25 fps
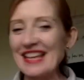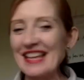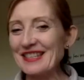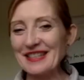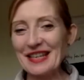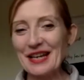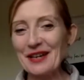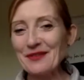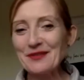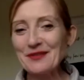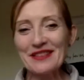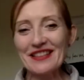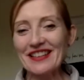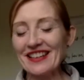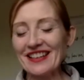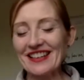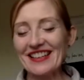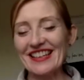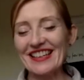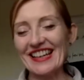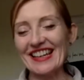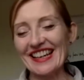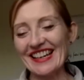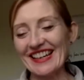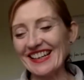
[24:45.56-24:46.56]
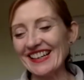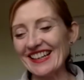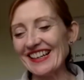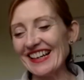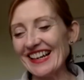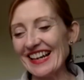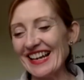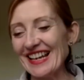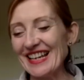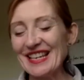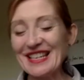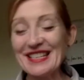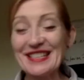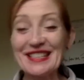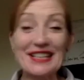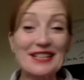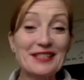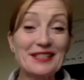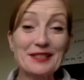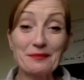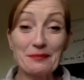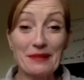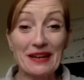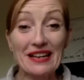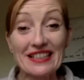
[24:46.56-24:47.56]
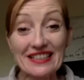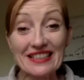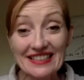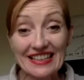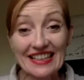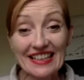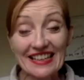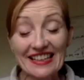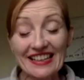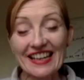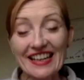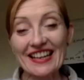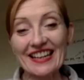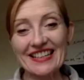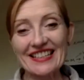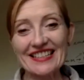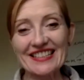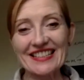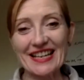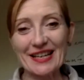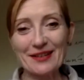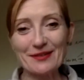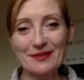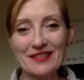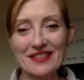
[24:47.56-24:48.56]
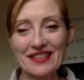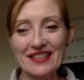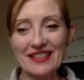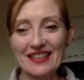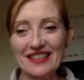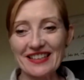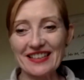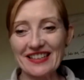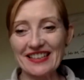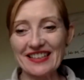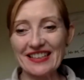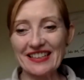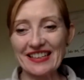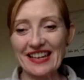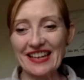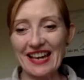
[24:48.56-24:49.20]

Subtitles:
It sounds amazing. And it sounds like